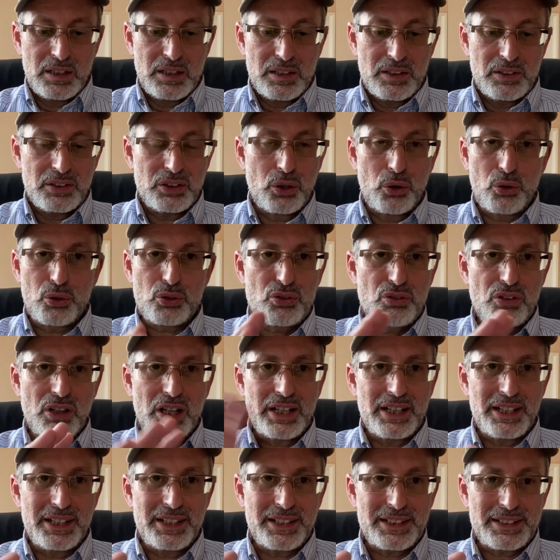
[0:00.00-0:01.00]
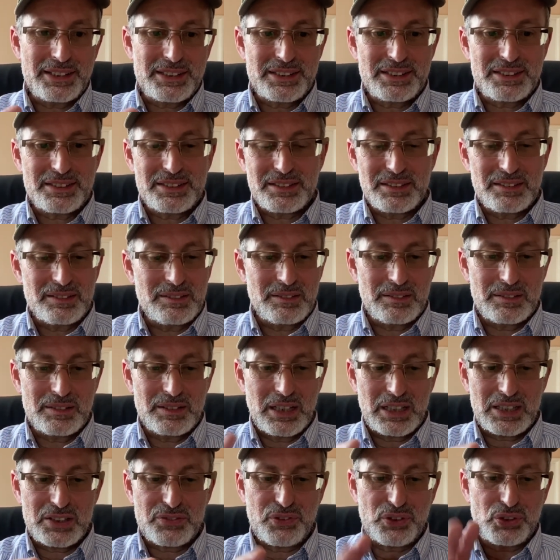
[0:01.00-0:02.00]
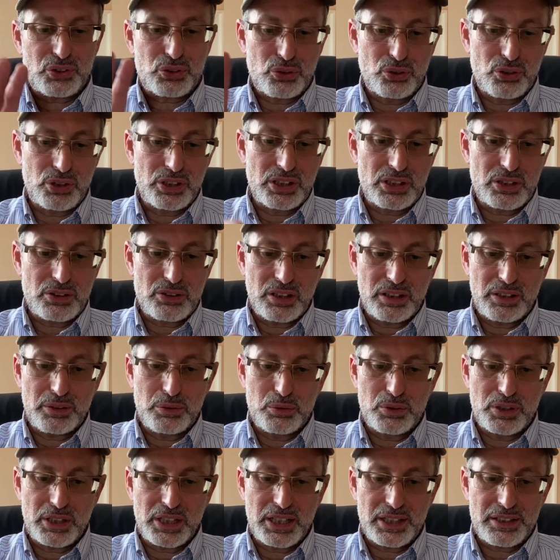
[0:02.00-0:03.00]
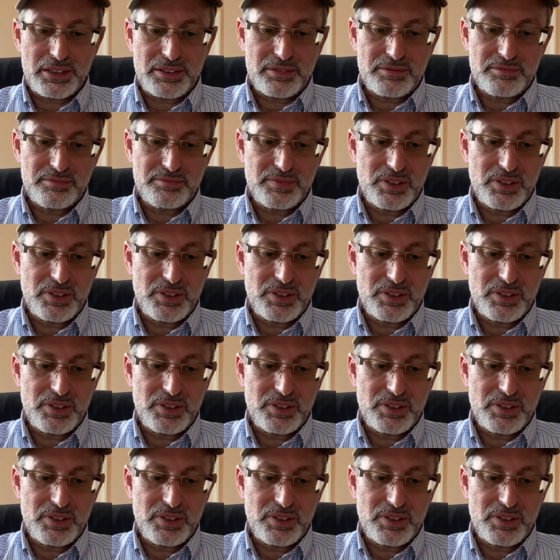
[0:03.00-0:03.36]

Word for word: No dry hits, that's for sure you, you won't get.